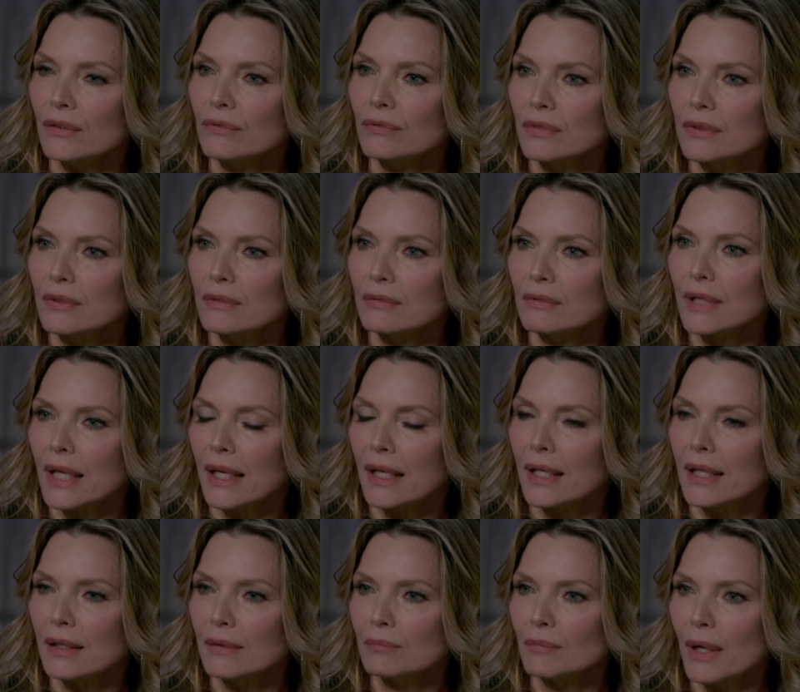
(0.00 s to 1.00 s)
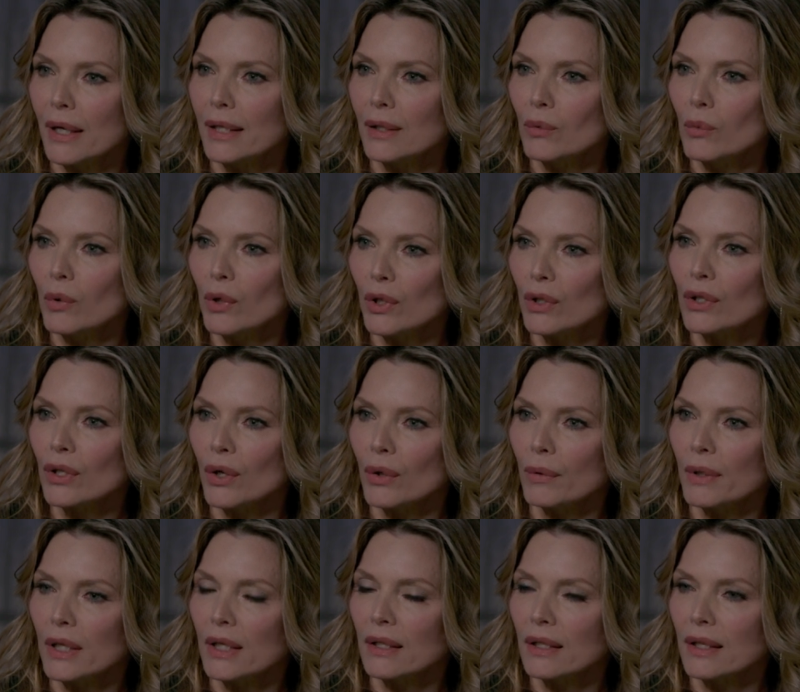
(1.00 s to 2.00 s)
of getting my work
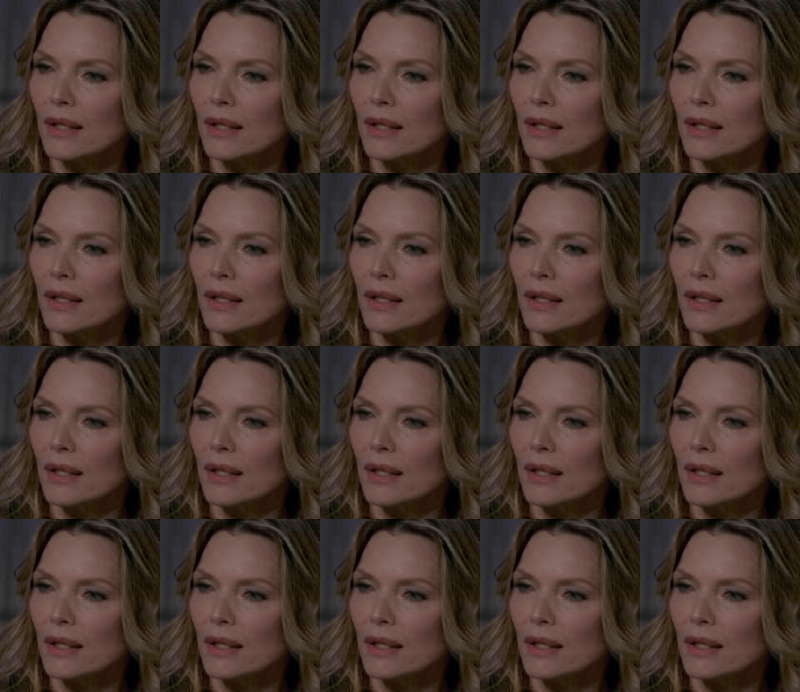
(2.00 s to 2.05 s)
going